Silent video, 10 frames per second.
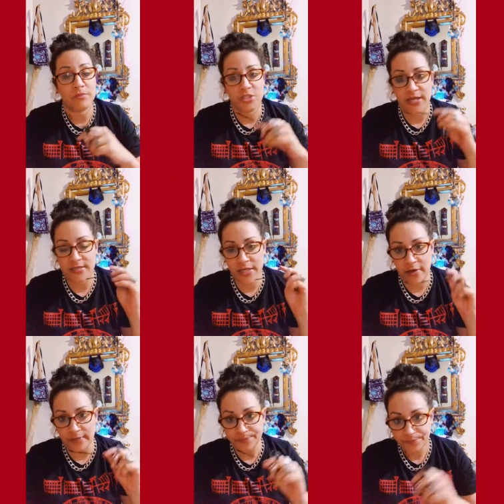J.S.
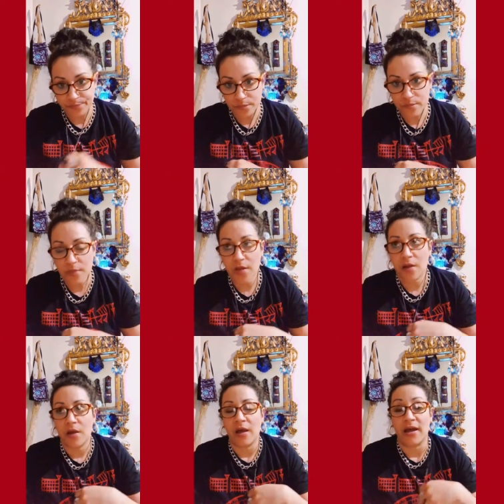Garrett.
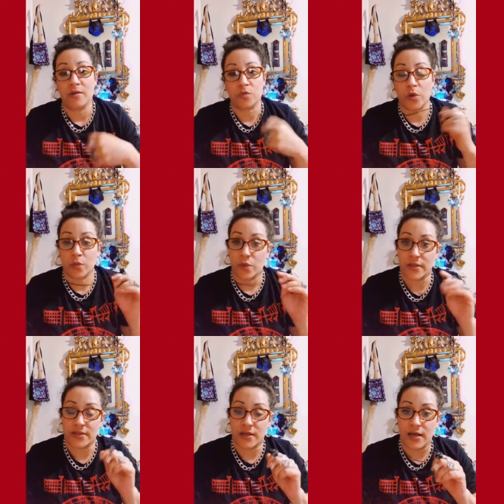And I was working
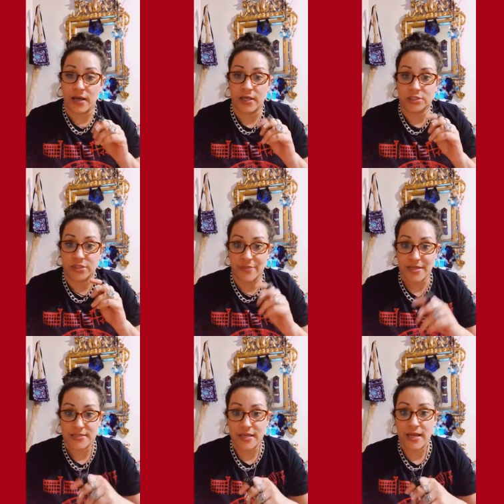with uh,
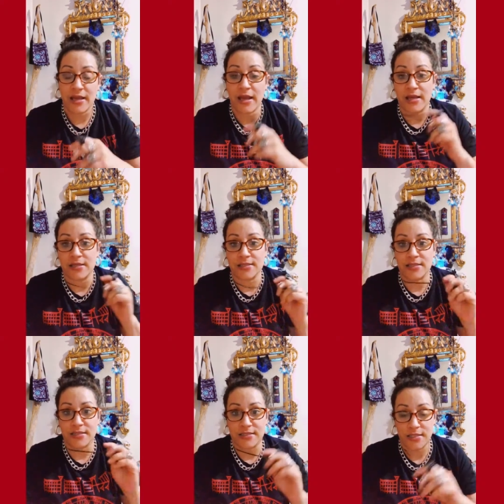Shemyaza and
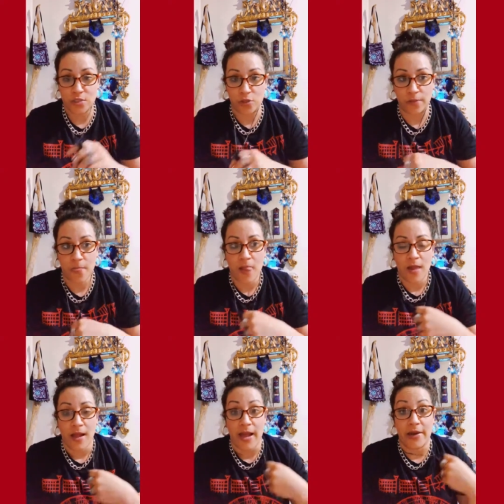Zazel.
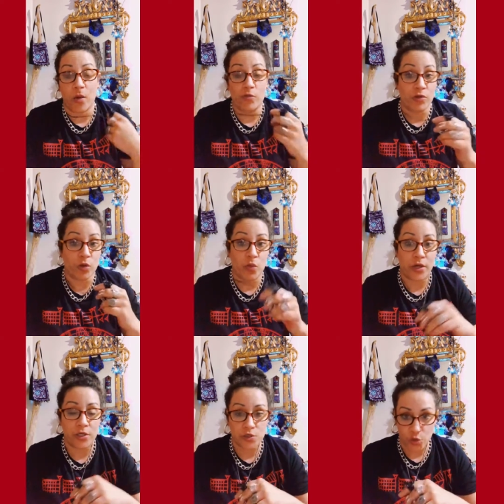And I really
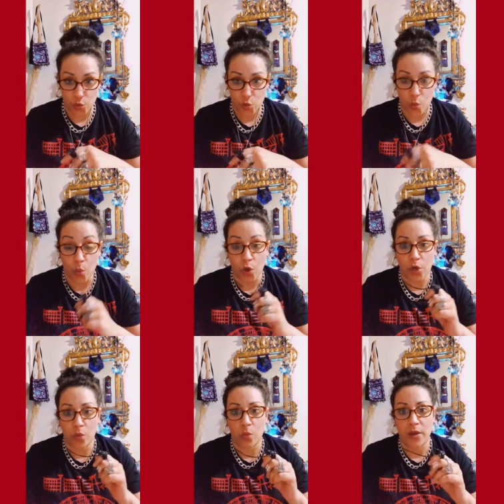wanted to work
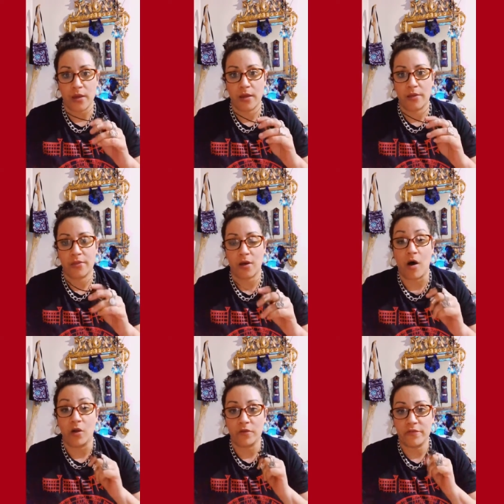with
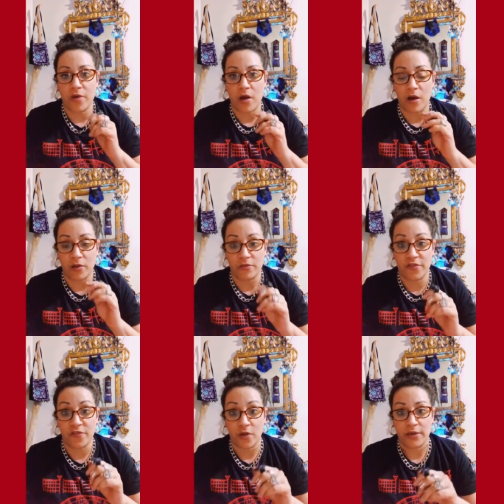all of all of the
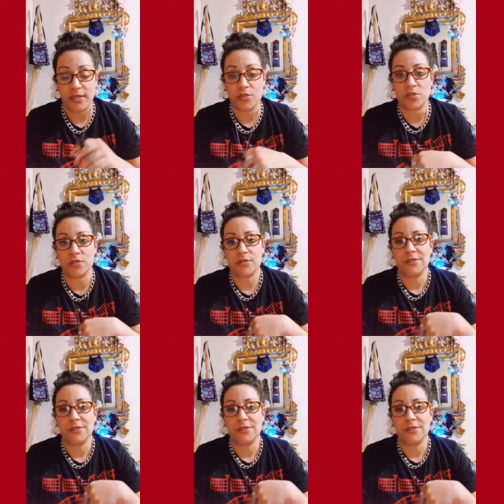fallen angels